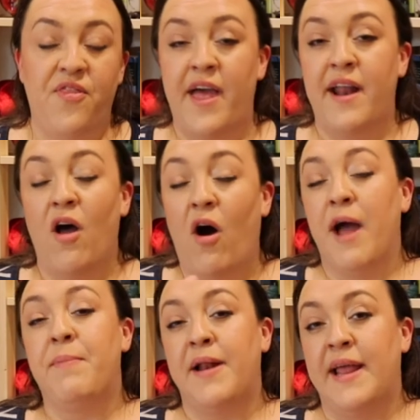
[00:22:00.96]
then
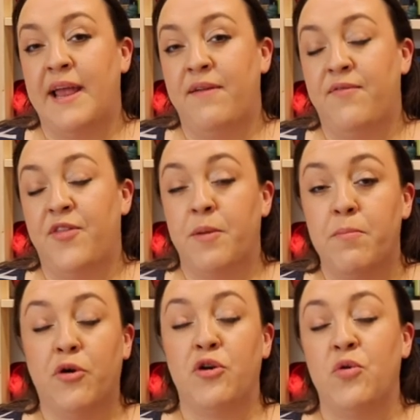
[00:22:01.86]
I believe that a
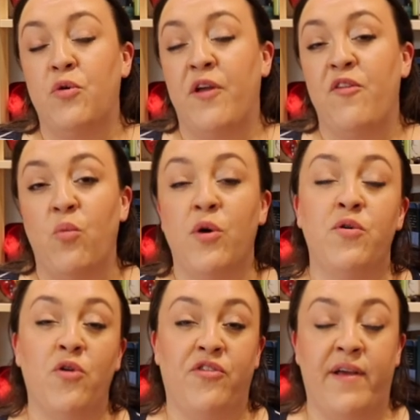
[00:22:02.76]
modern audience will
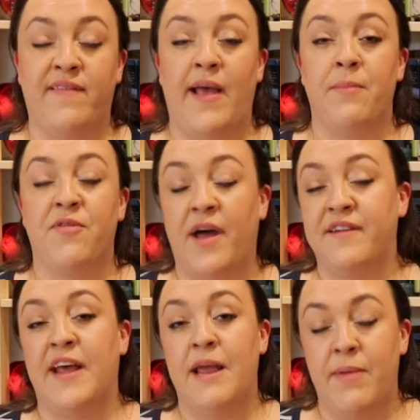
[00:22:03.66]
not accept
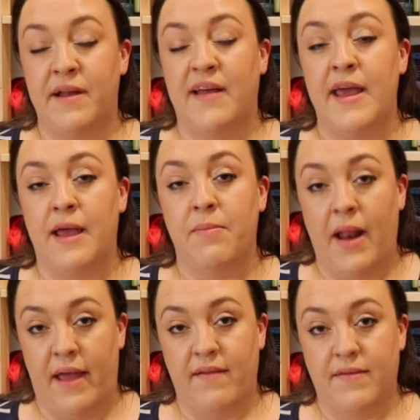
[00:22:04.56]
that taming taking
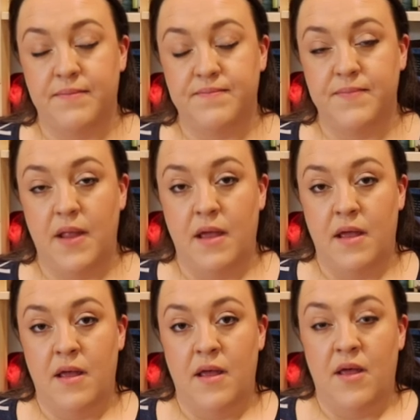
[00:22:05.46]
place.
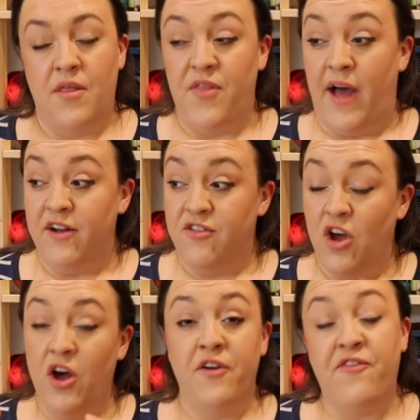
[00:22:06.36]
That
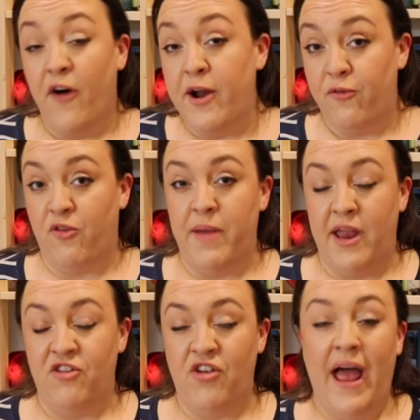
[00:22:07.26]
her final
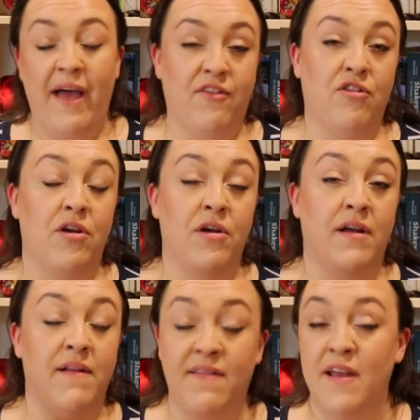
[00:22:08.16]
speech has to
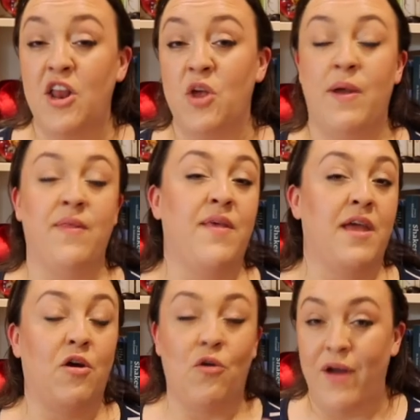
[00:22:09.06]
continue in
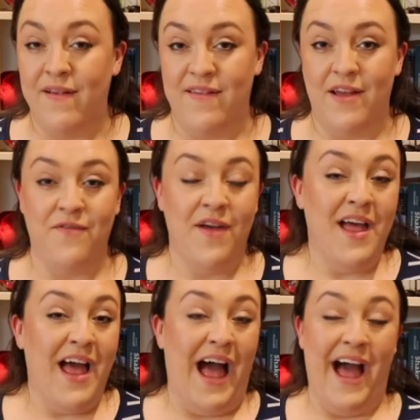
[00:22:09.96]
the aggressive
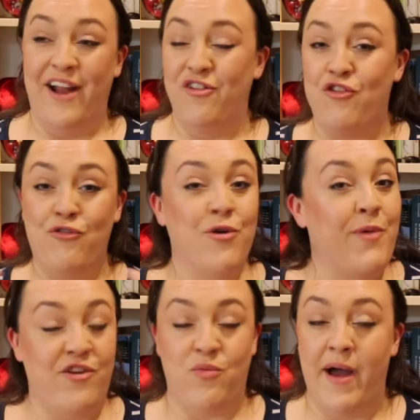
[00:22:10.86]
and
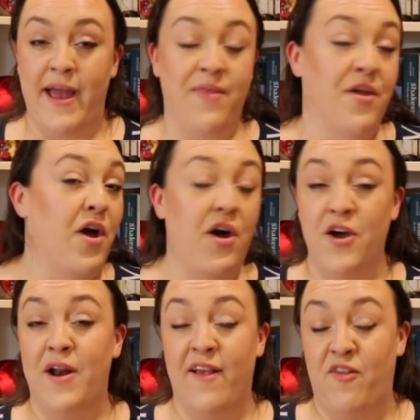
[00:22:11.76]
shrewish way that her
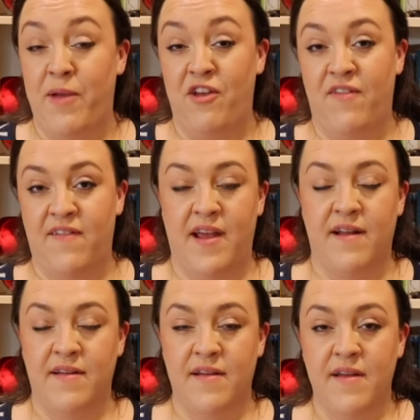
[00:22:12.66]
earlier speeches
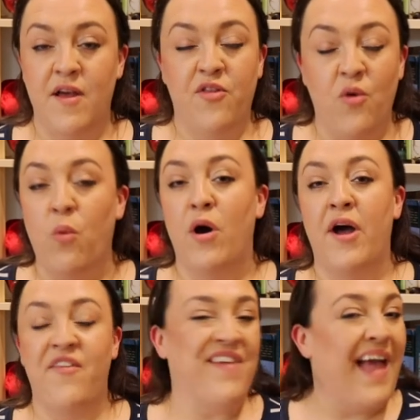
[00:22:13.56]
did. The
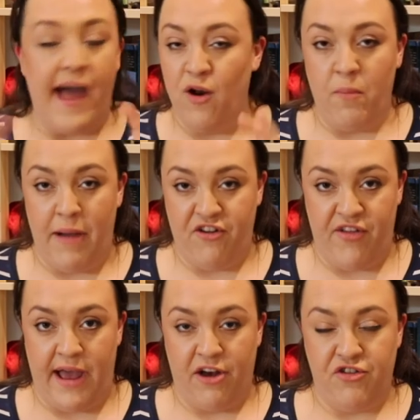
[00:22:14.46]
words cannot match
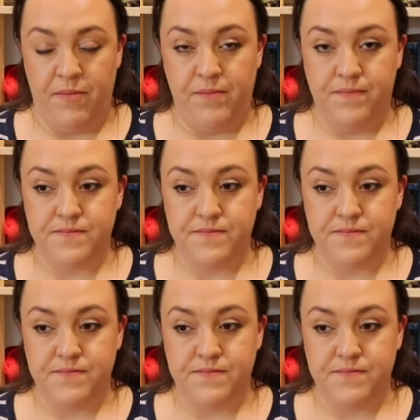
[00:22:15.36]
the action.